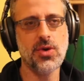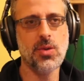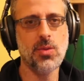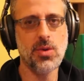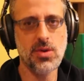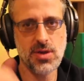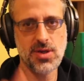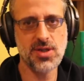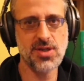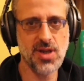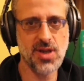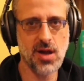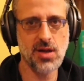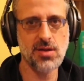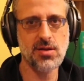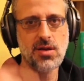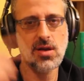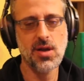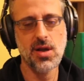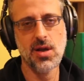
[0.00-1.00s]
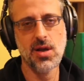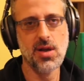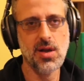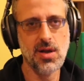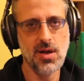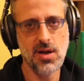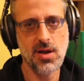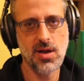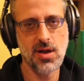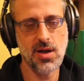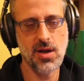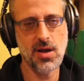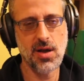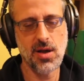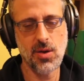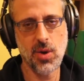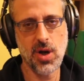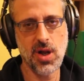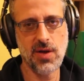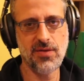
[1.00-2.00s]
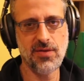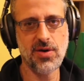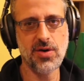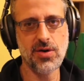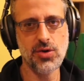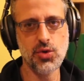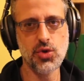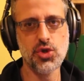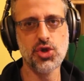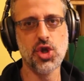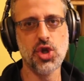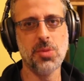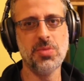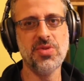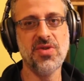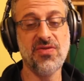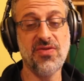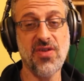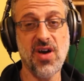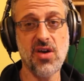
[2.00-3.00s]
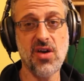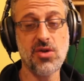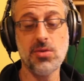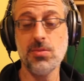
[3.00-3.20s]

the son, uh, whatever, usurped the father.